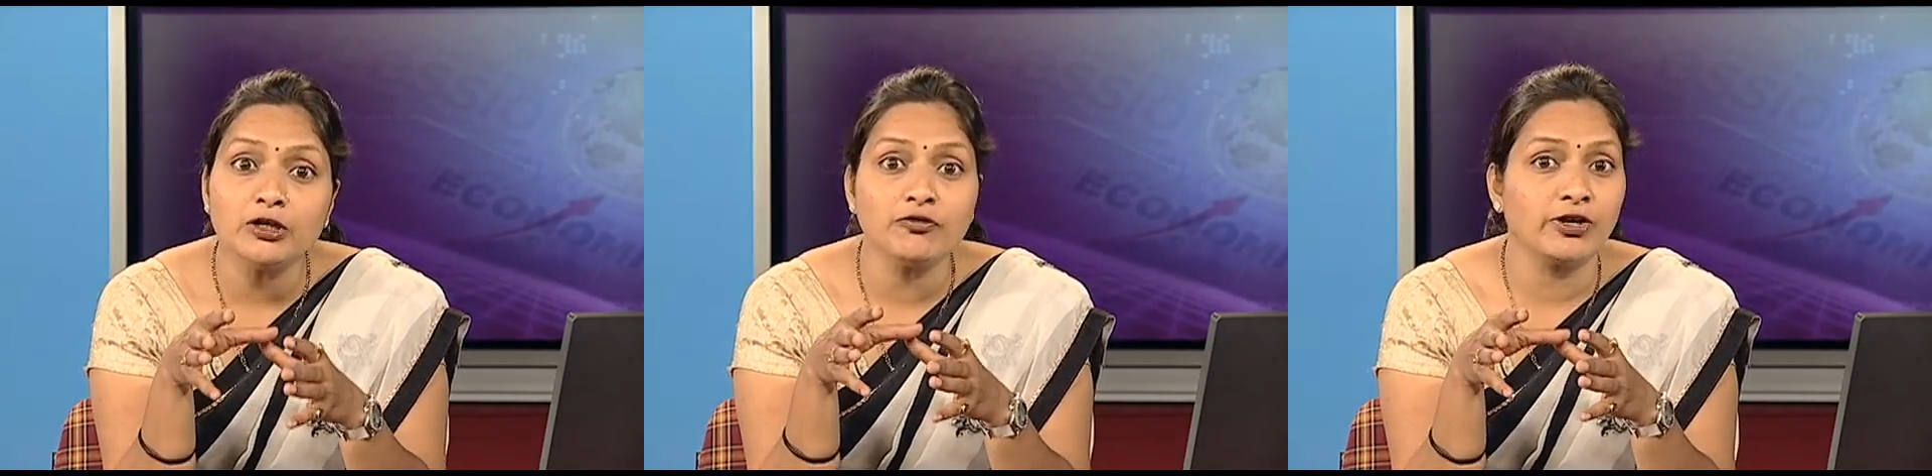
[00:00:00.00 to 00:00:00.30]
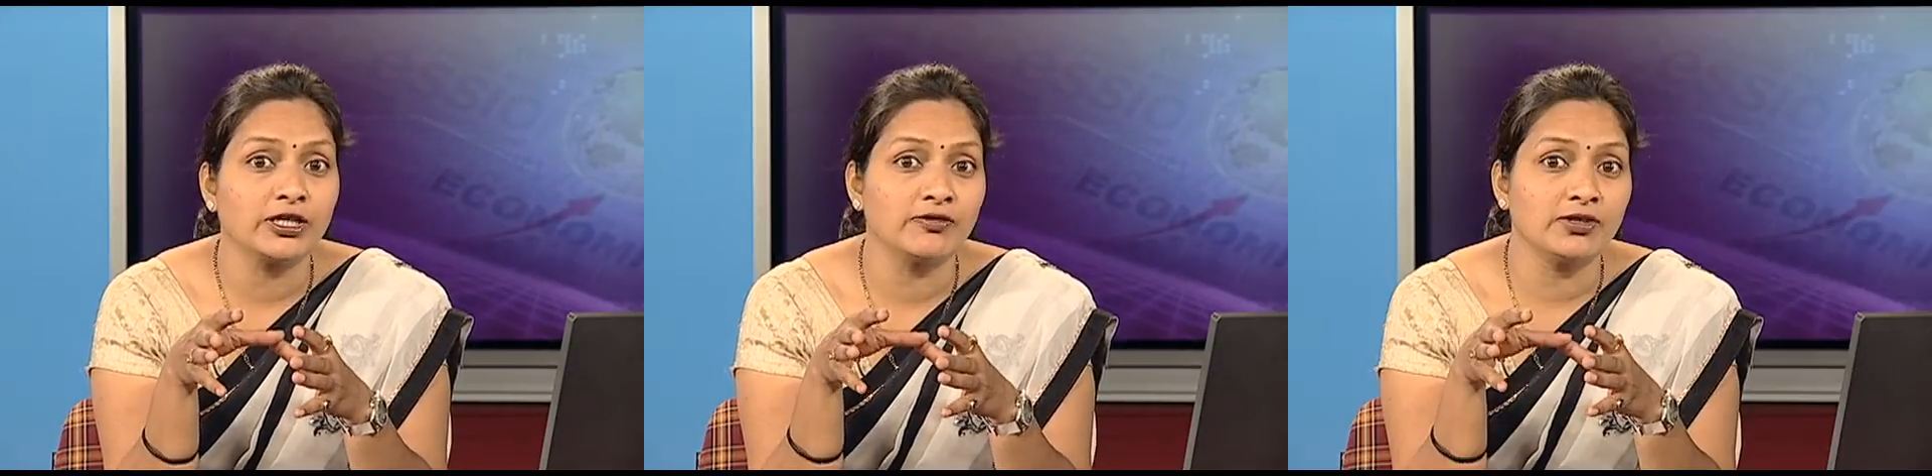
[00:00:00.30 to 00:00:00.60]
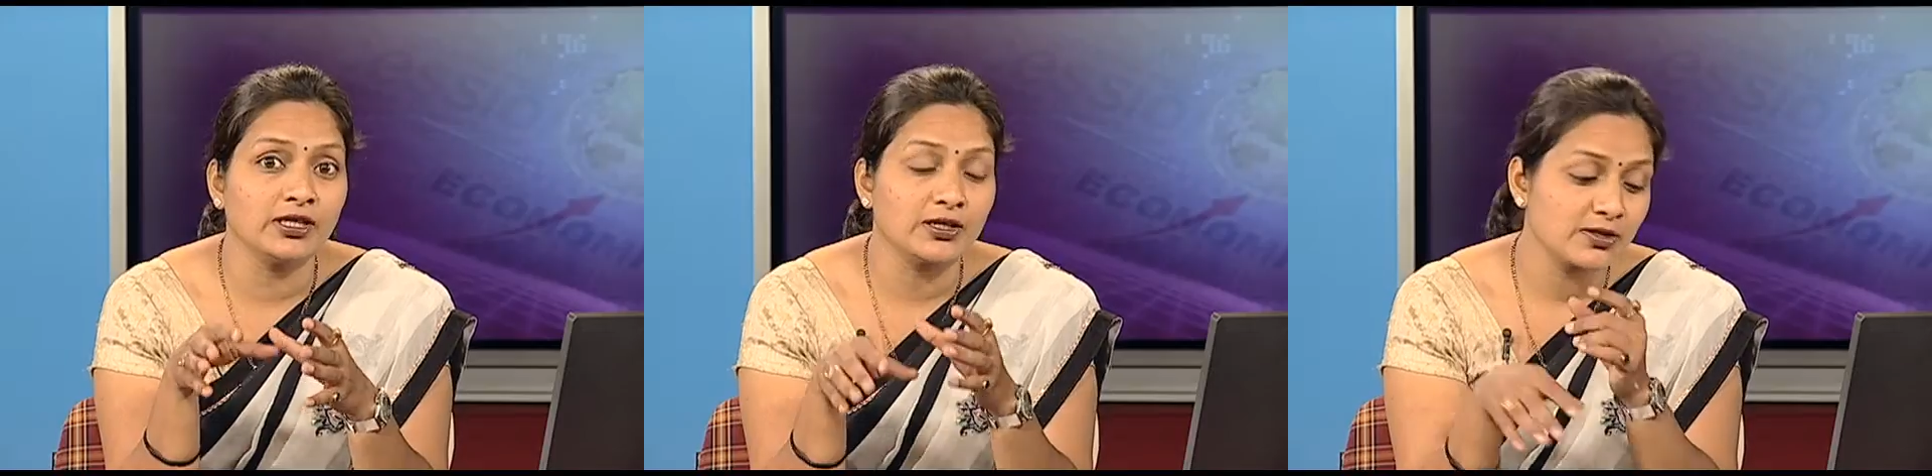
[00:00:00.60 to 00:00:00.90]
of
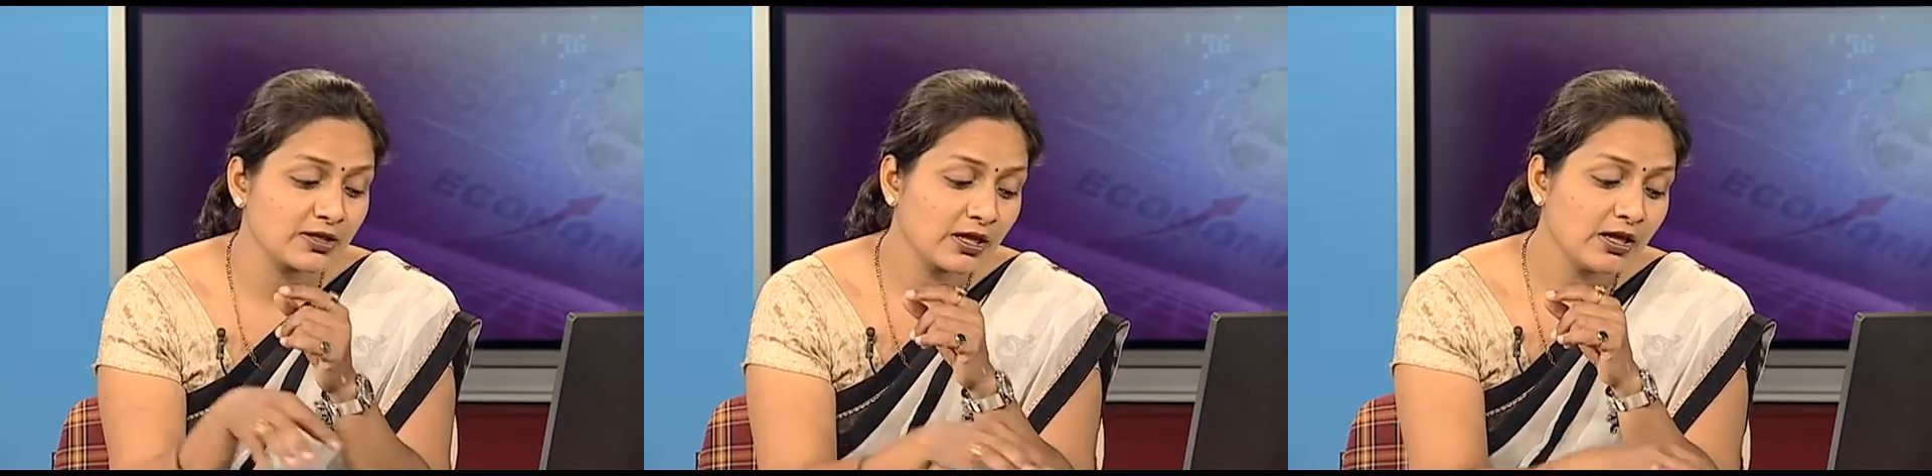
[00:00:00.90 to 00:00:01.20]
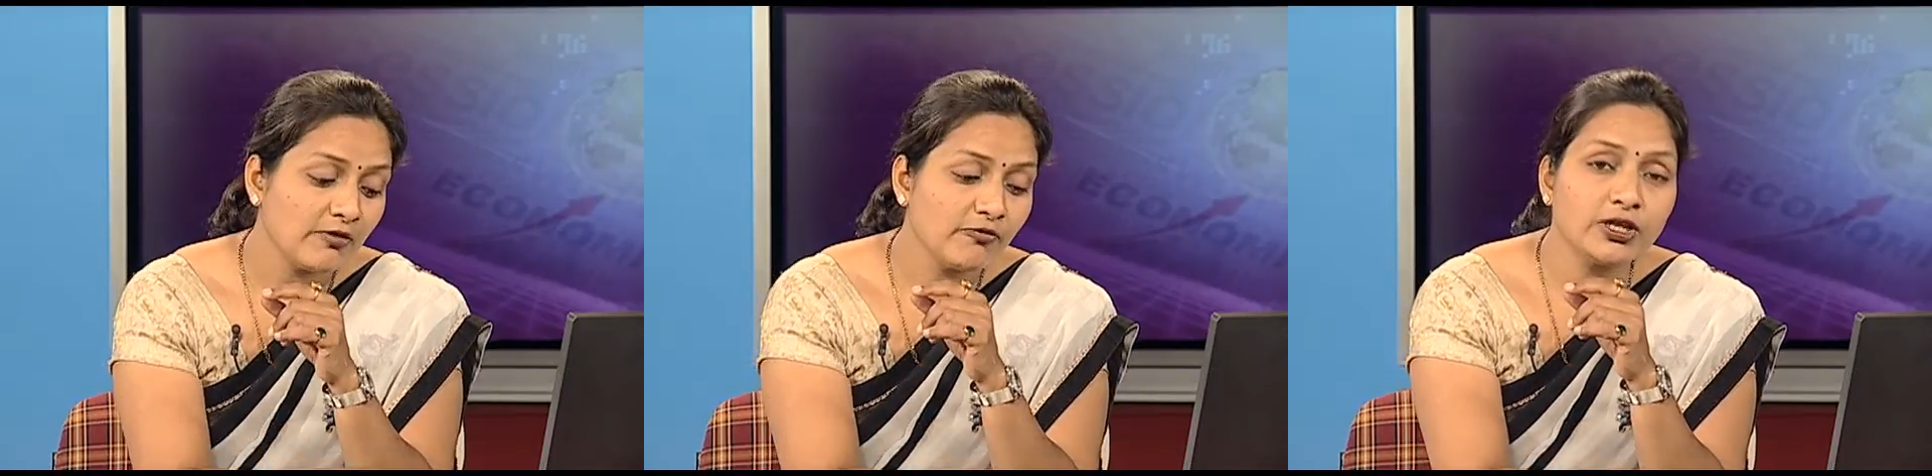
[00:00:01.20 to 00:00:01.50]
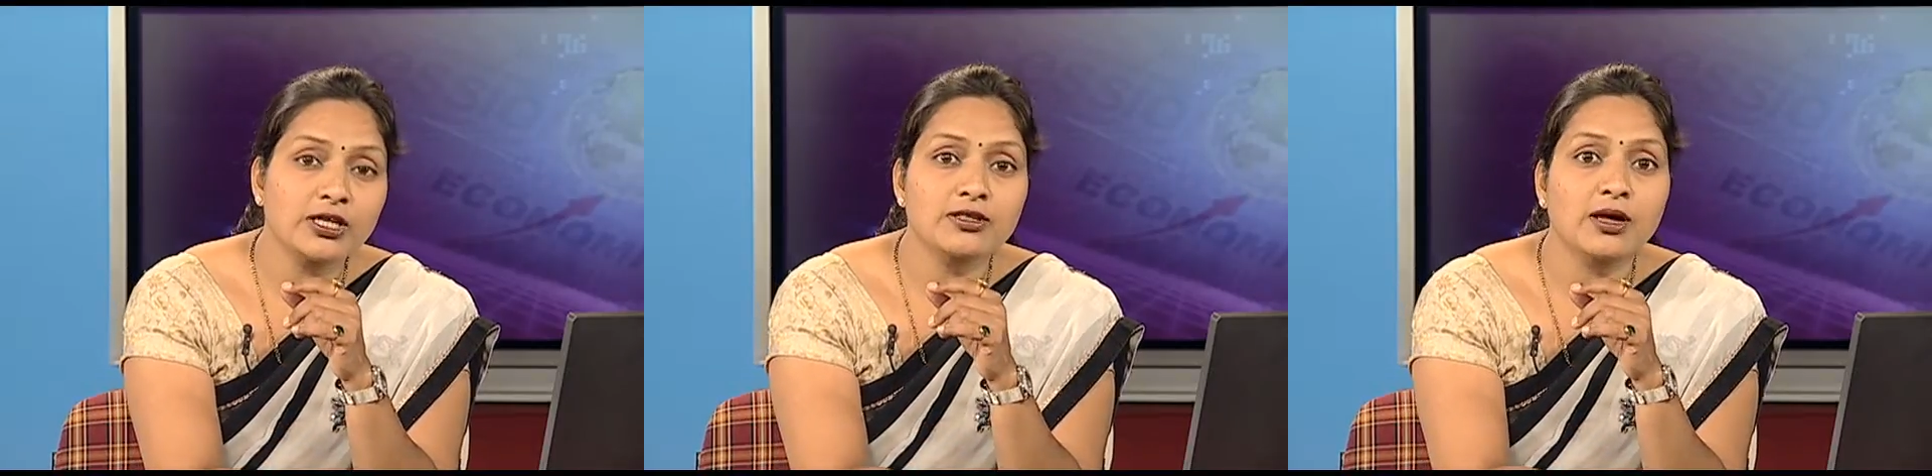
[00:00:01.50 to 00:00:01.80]
activities. For
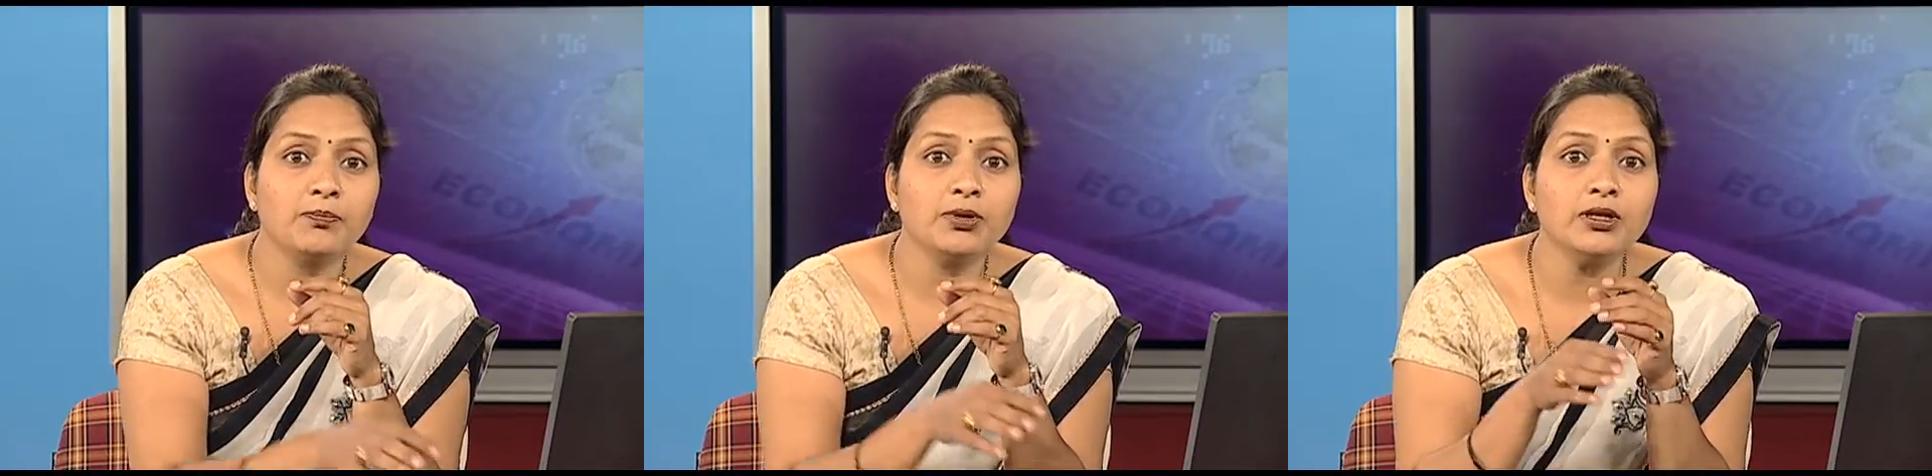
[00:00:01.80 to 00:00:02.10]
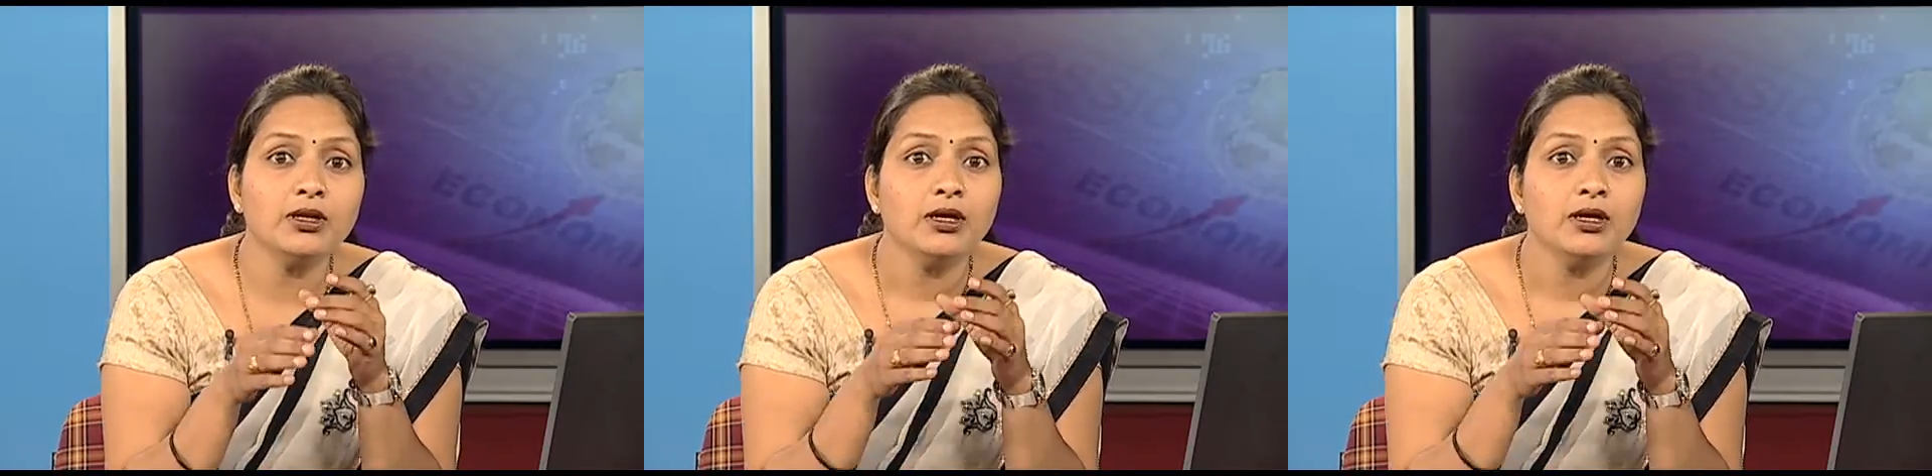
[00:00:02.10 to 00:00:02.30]
example,